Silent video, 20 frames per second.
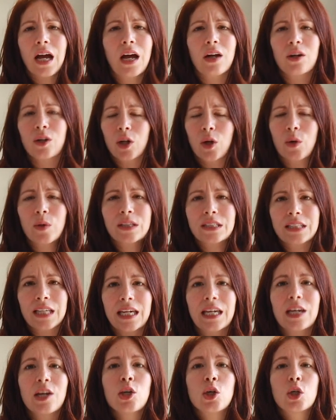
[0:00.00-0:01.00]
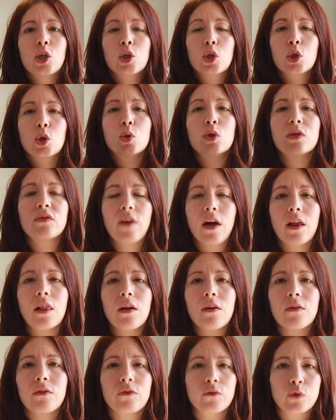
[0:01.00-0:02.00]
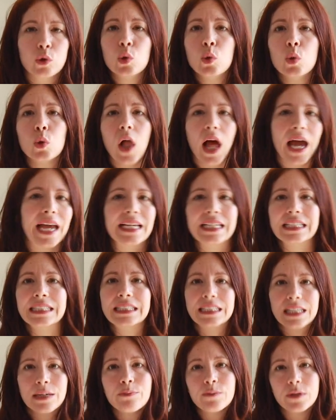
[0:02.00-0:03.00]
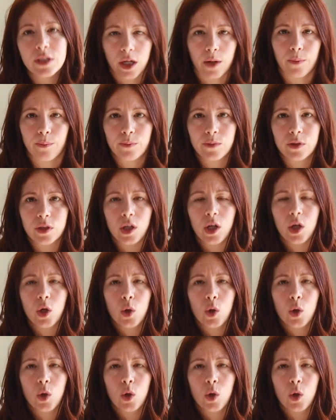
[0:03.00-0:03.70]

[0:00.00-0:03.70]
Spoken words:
I don't know. It's like you develop flu-like symptoms